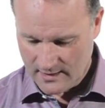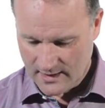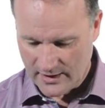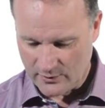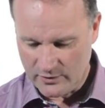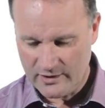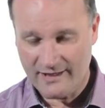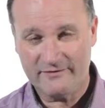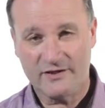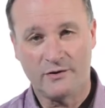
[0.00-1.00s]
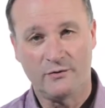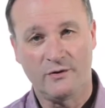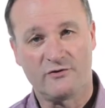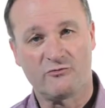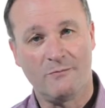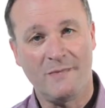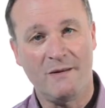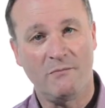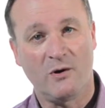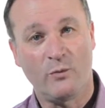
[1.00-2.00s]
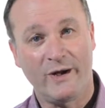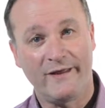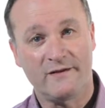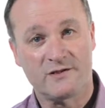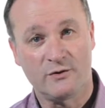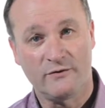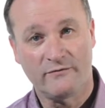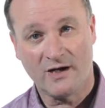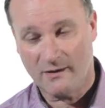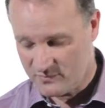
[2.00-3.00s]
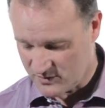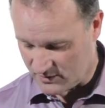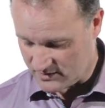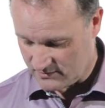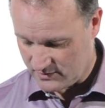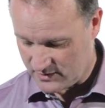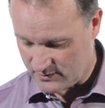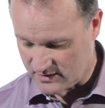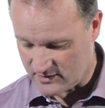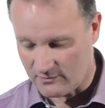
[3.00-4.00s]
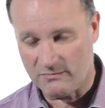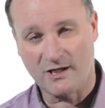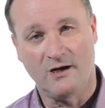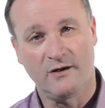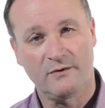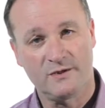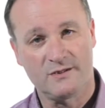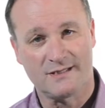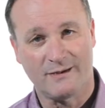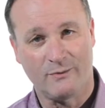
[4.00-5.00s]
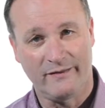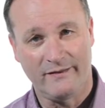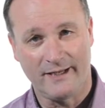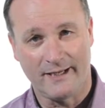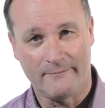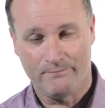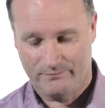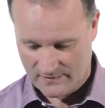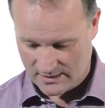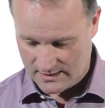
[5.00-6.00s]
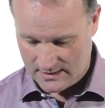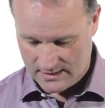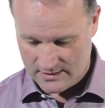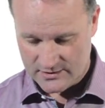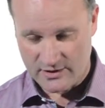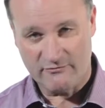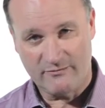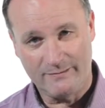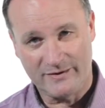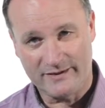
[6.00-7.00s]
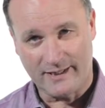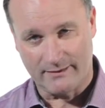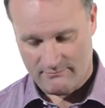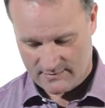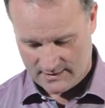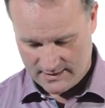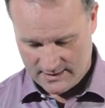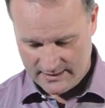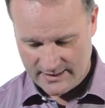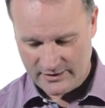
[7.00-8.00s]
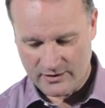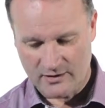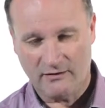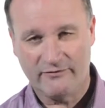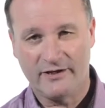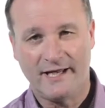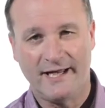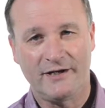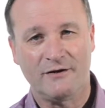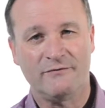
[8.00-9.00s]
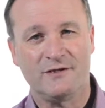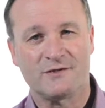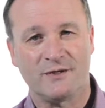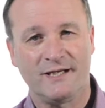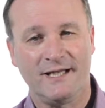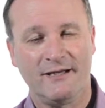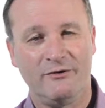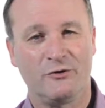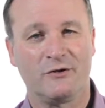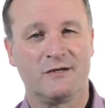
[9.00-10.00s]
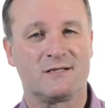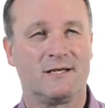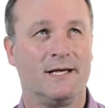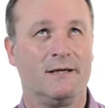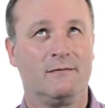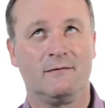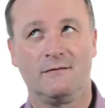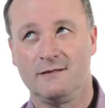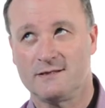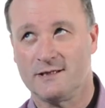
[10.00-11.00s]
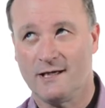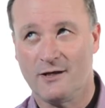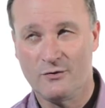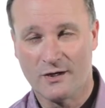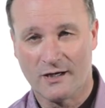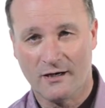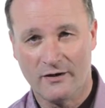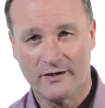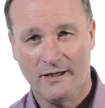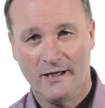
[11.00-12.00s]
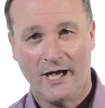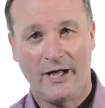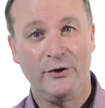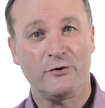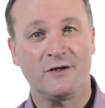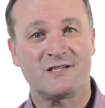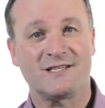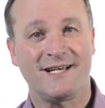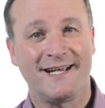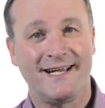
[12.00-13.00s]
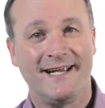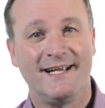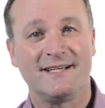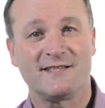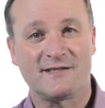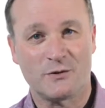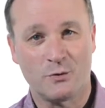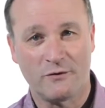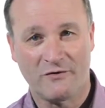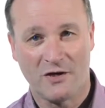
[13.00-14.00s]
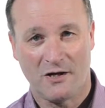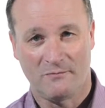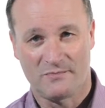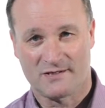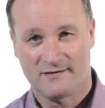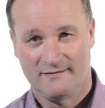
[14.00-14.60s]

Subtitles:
And all you have to do is remember where the 2 of clubs was, which was the top card, which is that one there. So you remembered that. Now you're going to hover your hand over this one here and you're going to say, oh, it's a low card. And you're going to say it's the 2 of clubs.